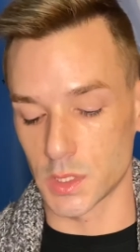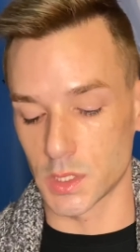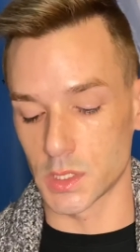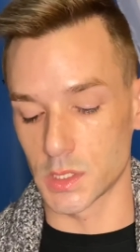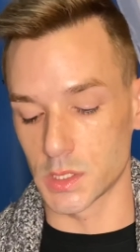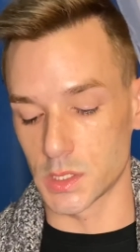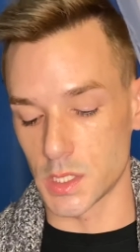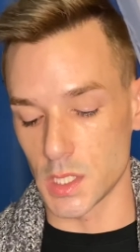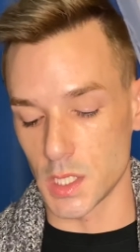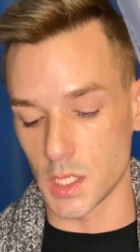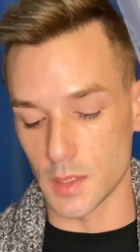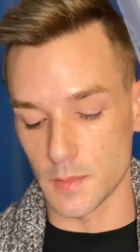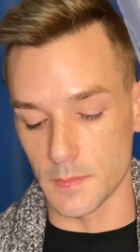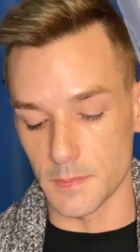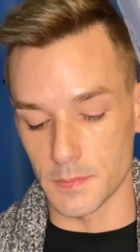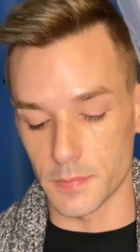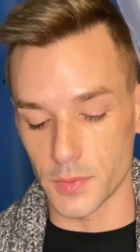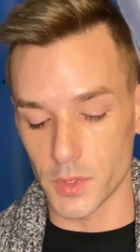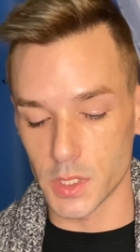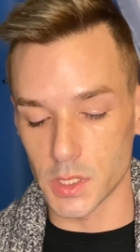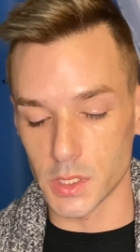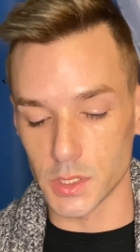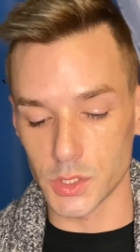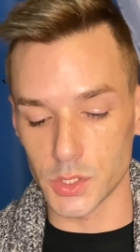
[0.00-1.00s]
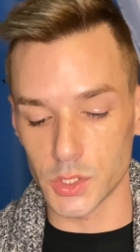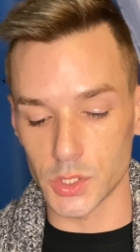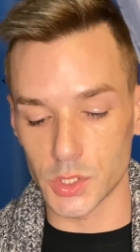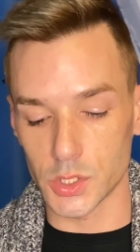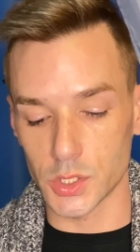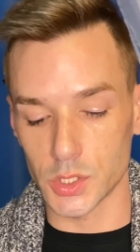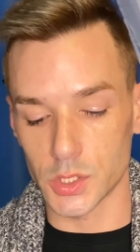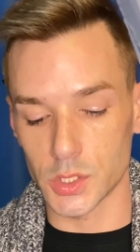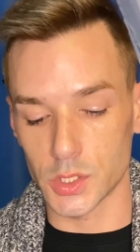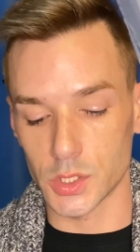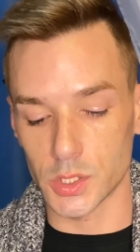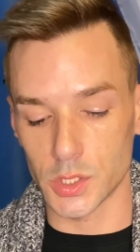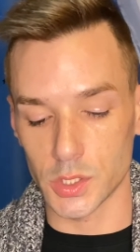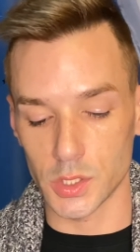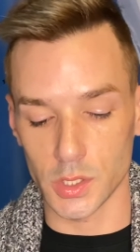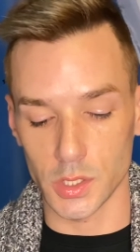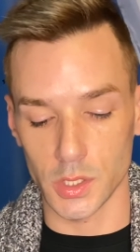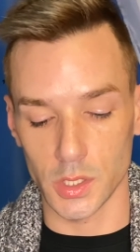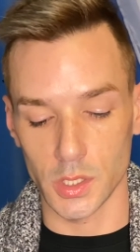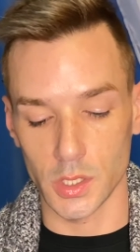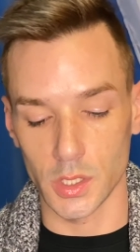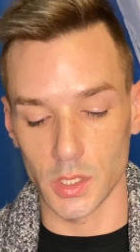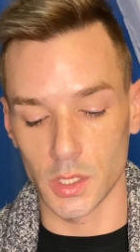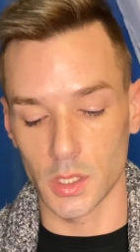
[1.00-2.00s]
take a brush
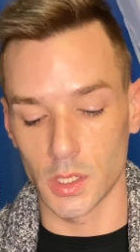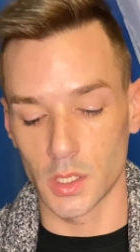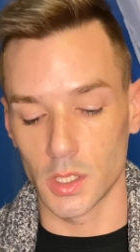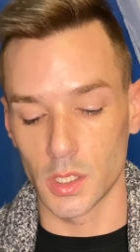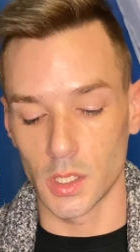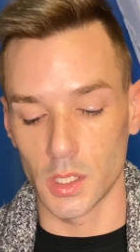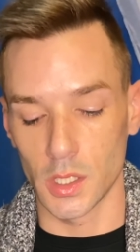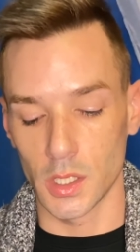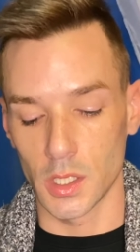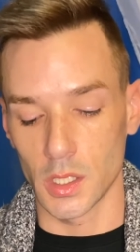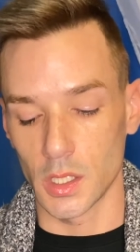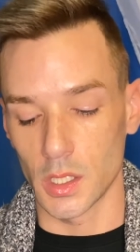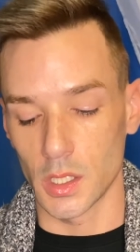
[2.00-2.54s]
and